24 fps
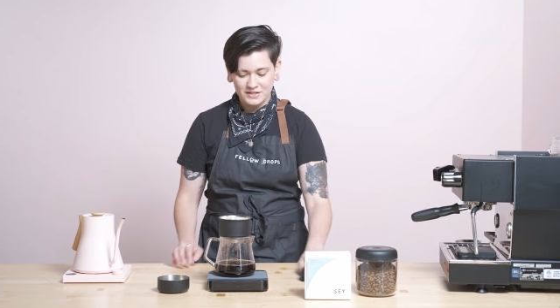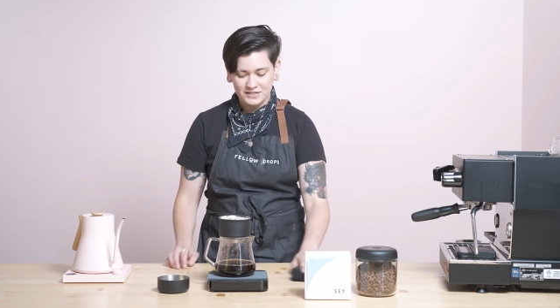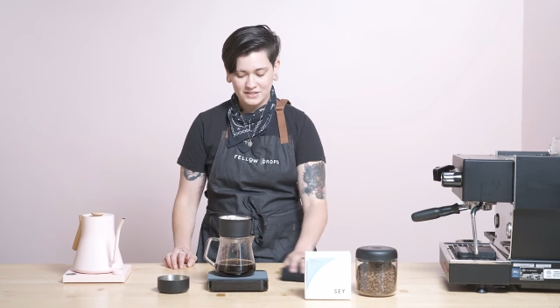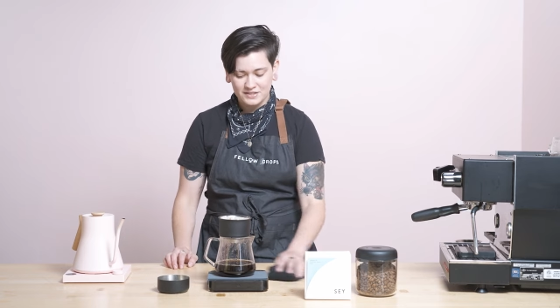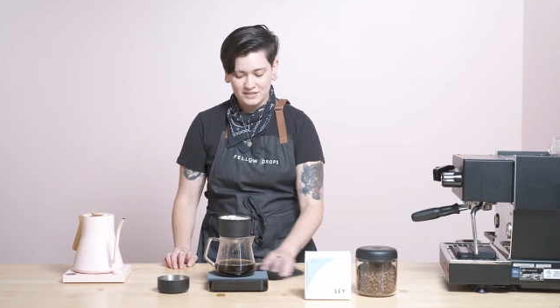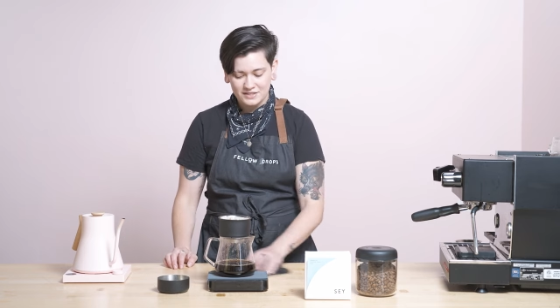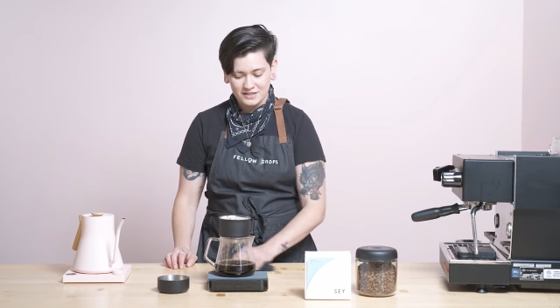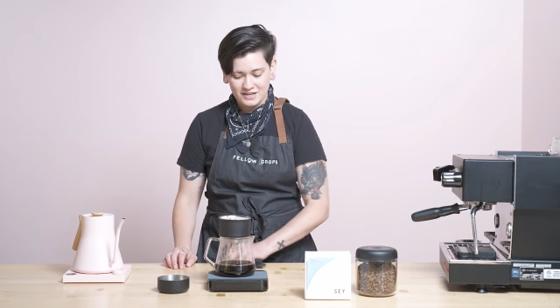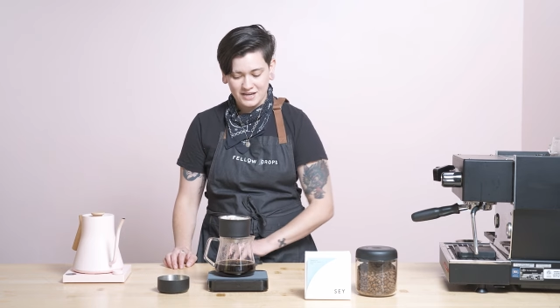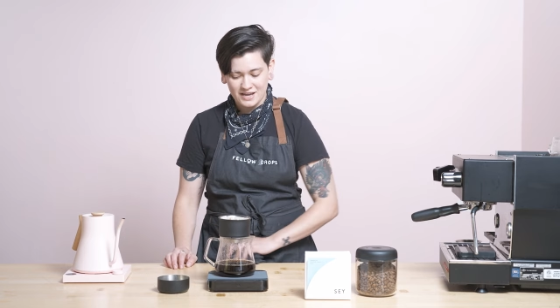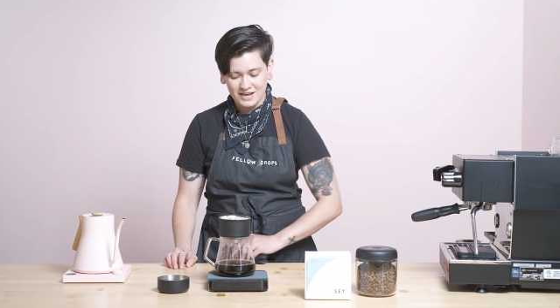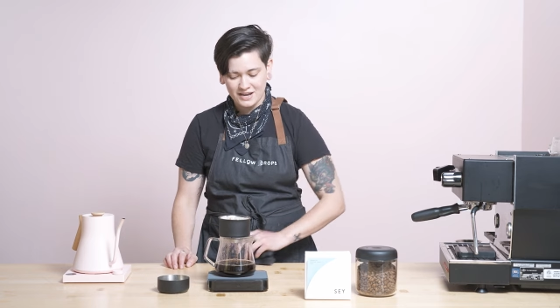
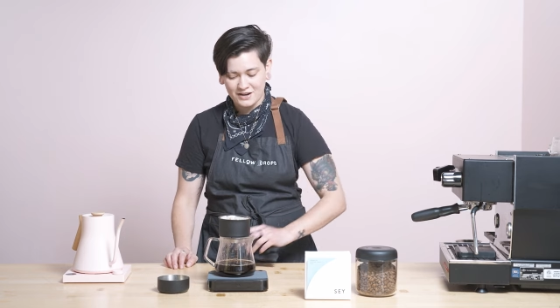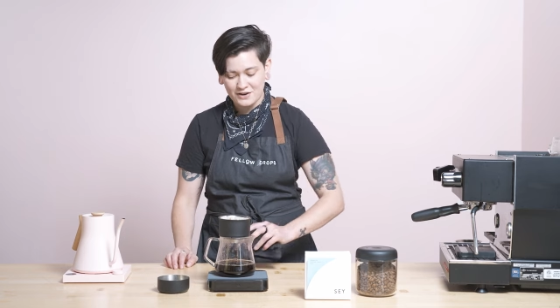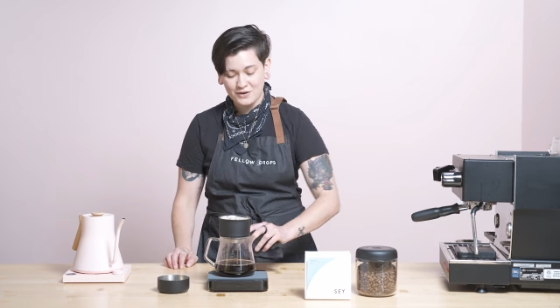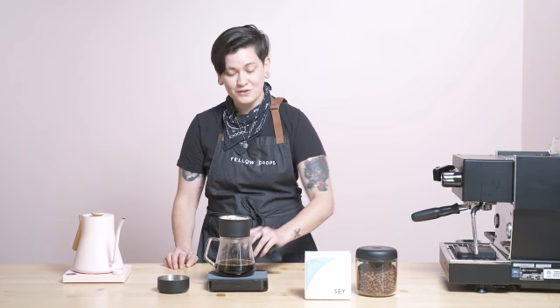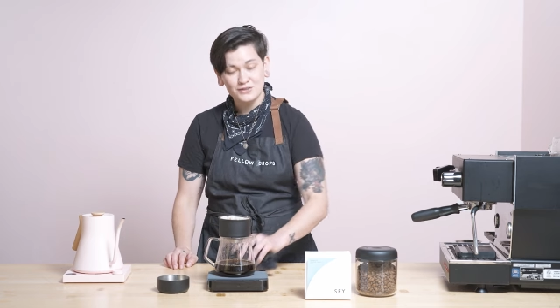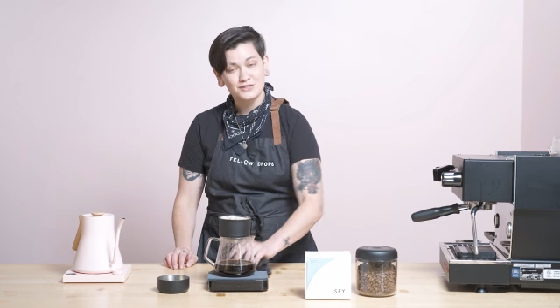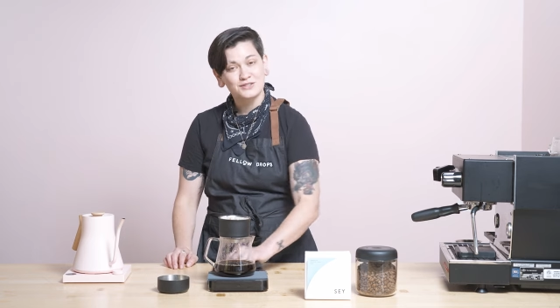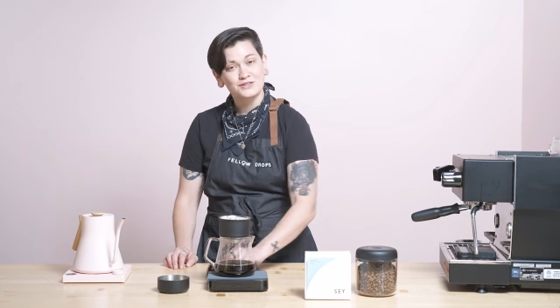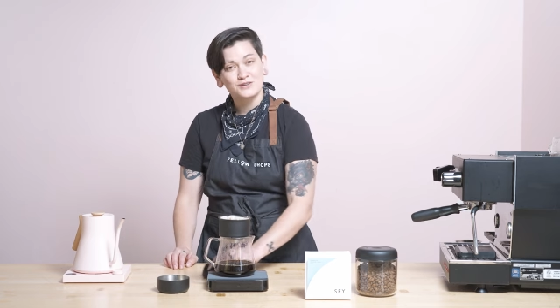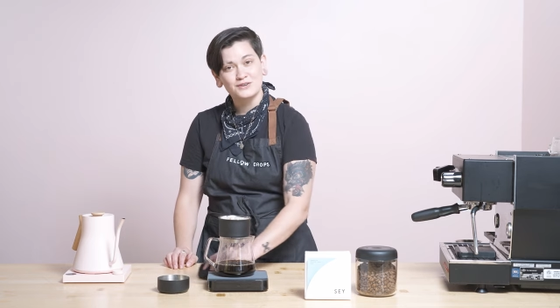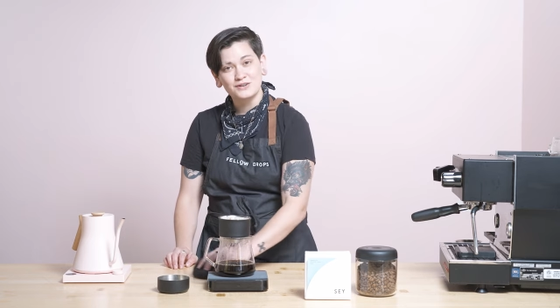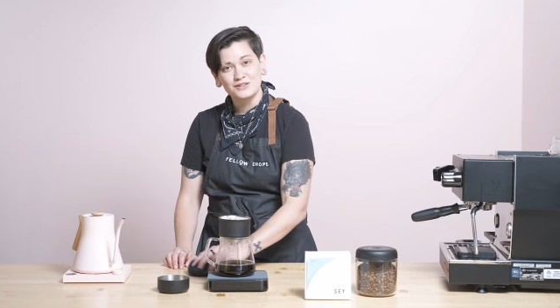it
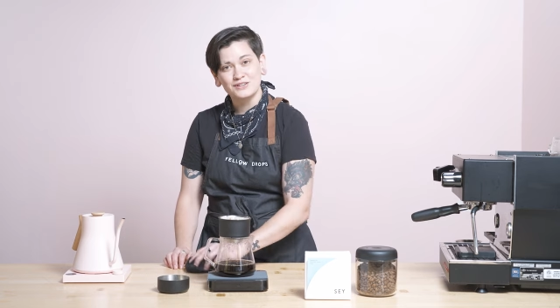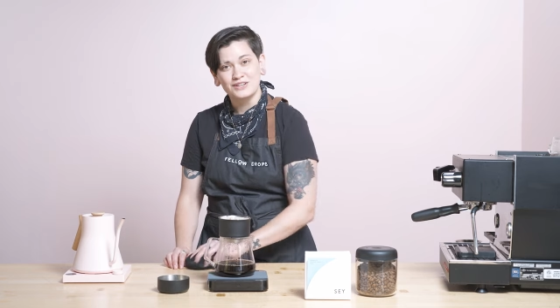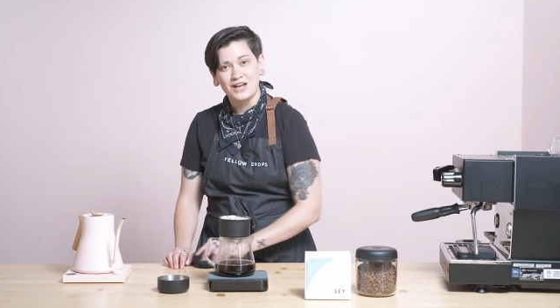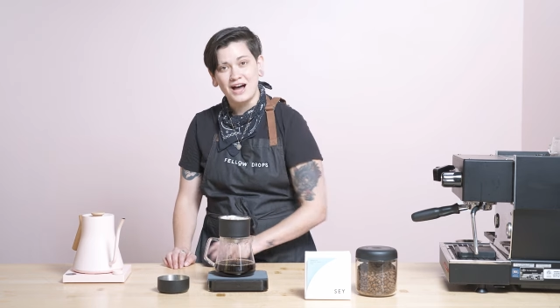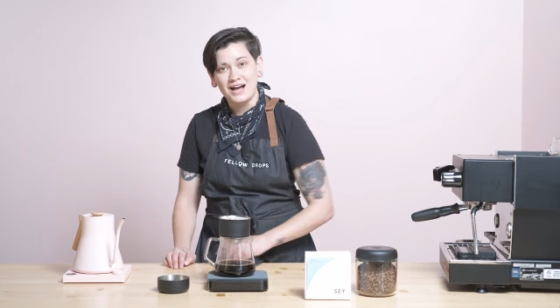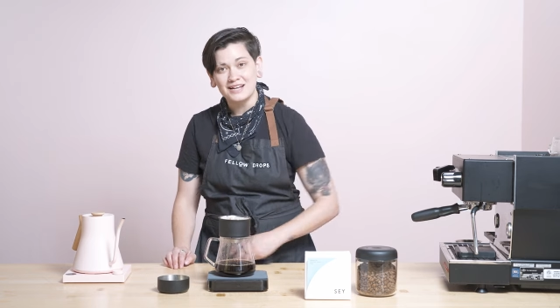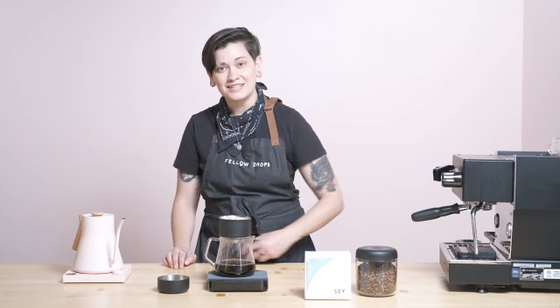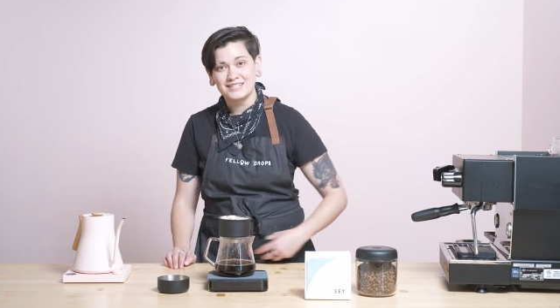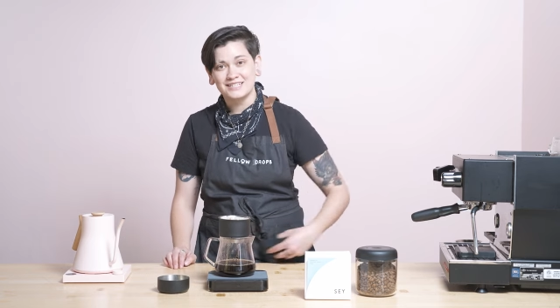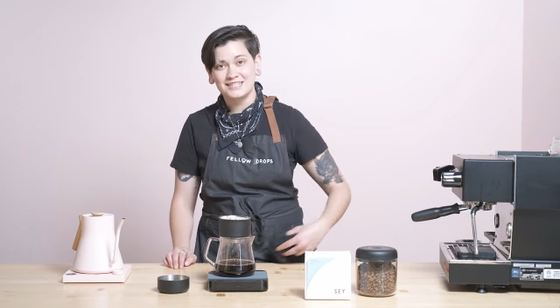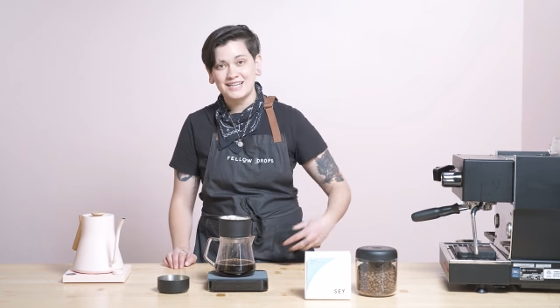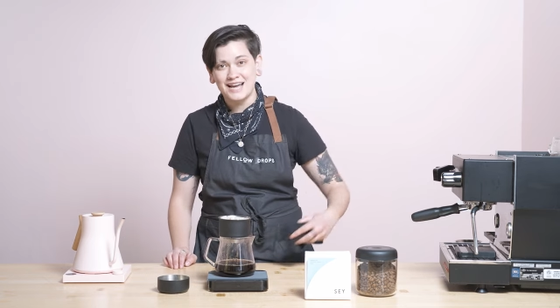goes through a
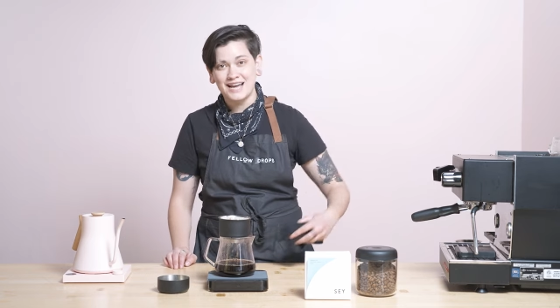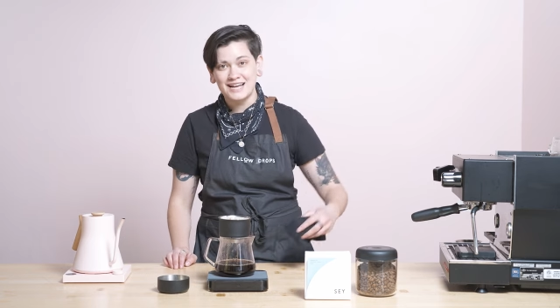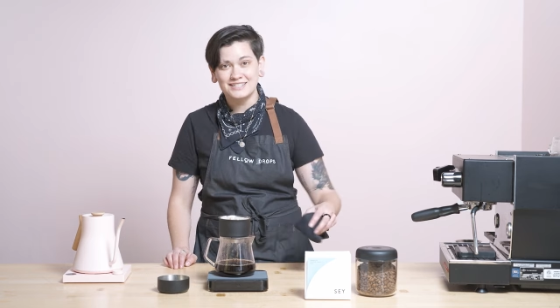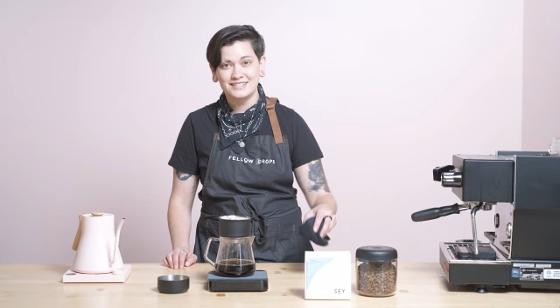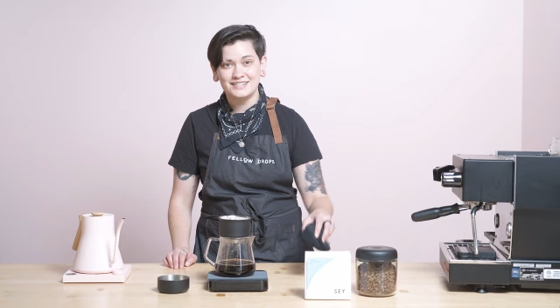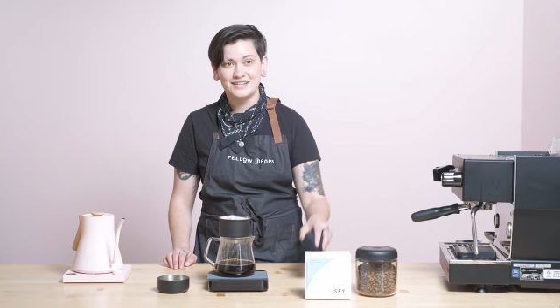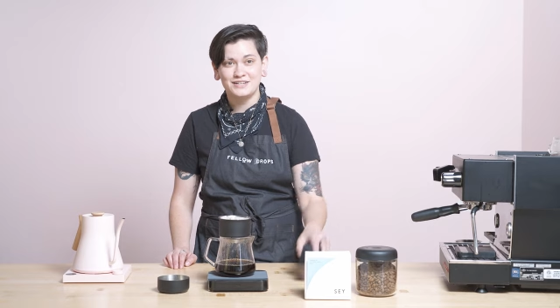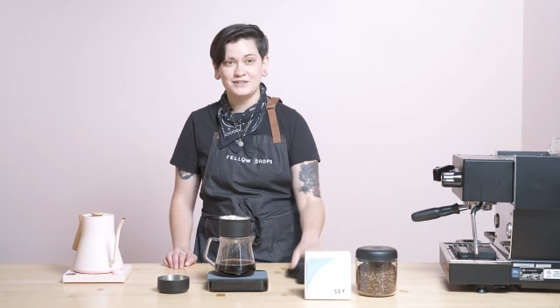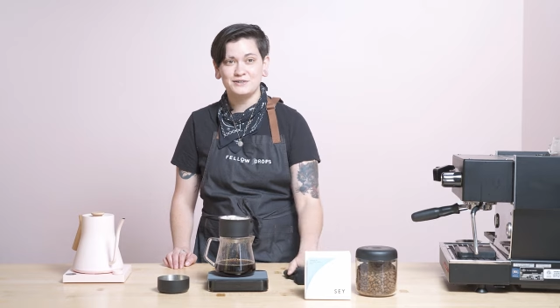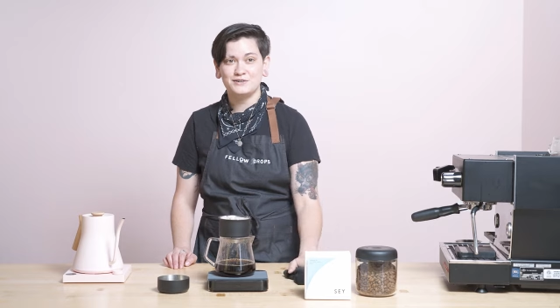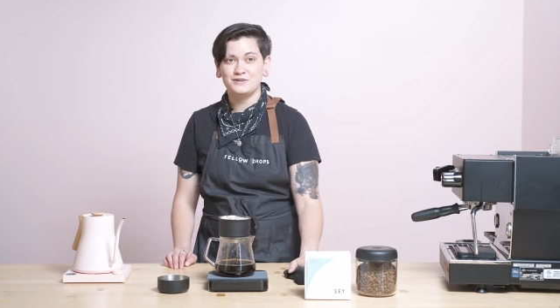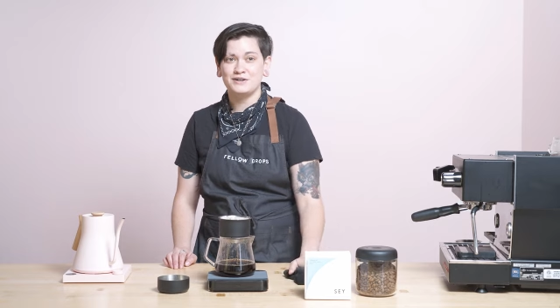lot to get
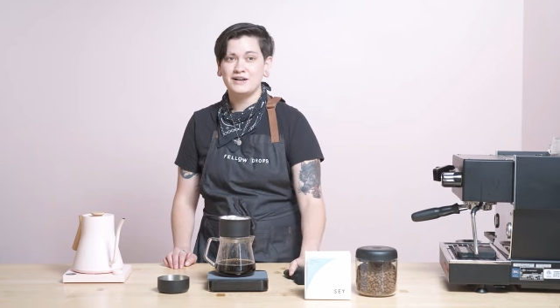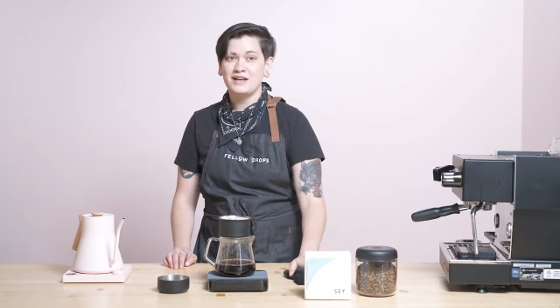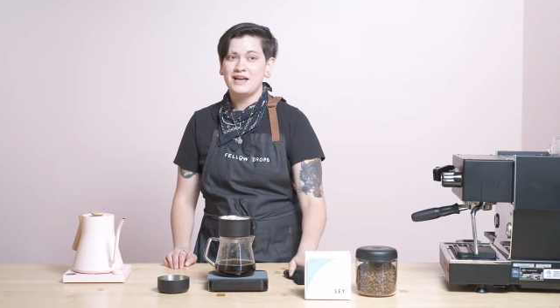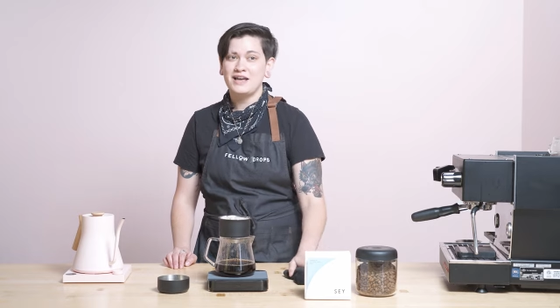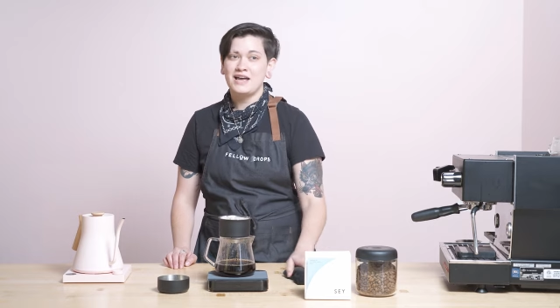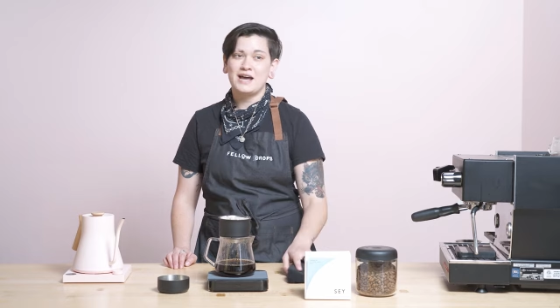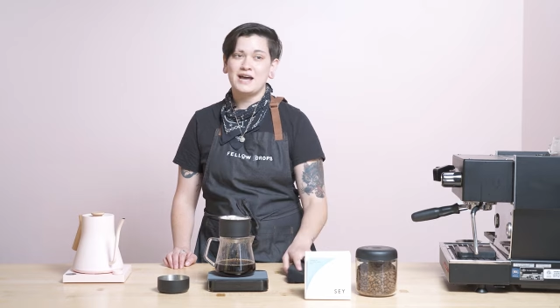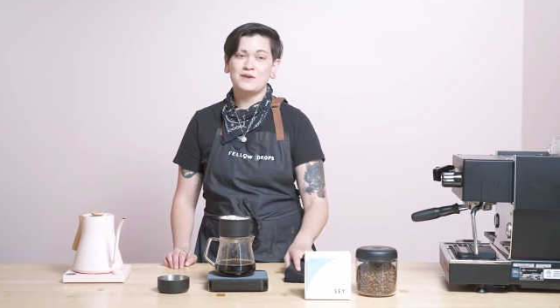to you,